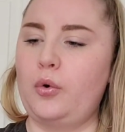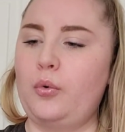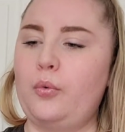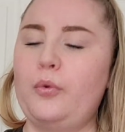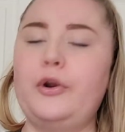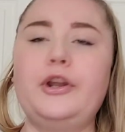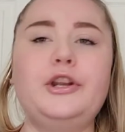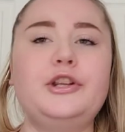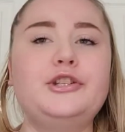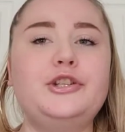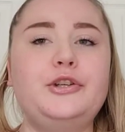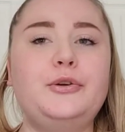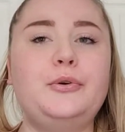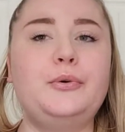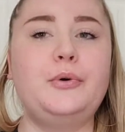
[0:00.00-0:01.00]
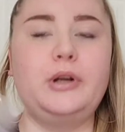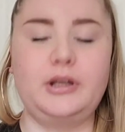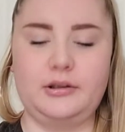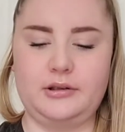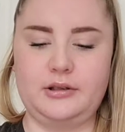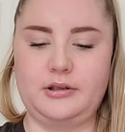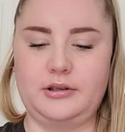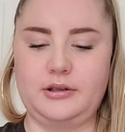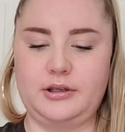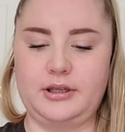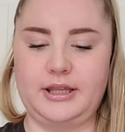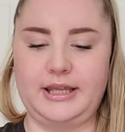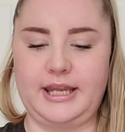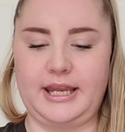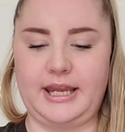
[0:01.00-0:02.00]
we're gonna do
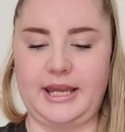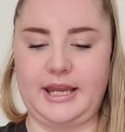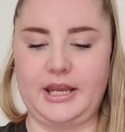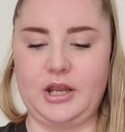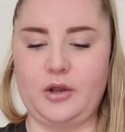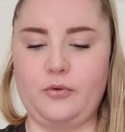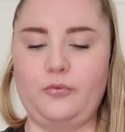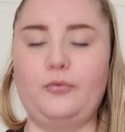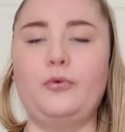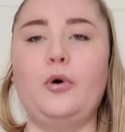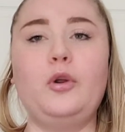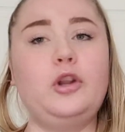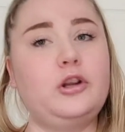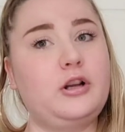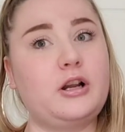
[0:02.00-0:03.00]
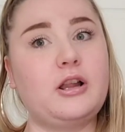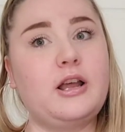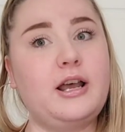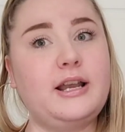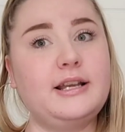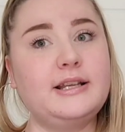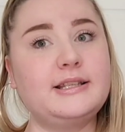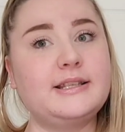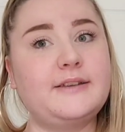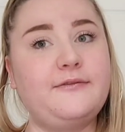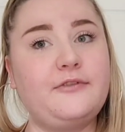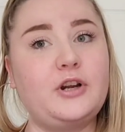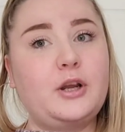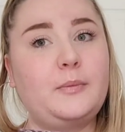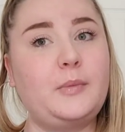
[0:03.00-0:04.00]
the roller gloss
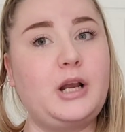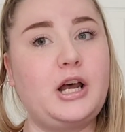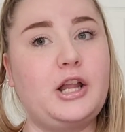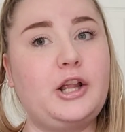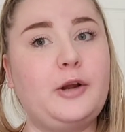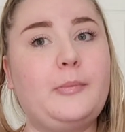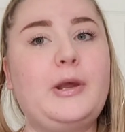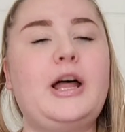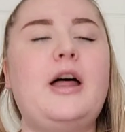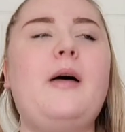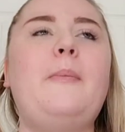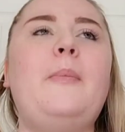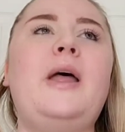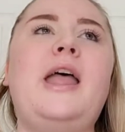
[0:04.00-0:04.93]
from Colourpop,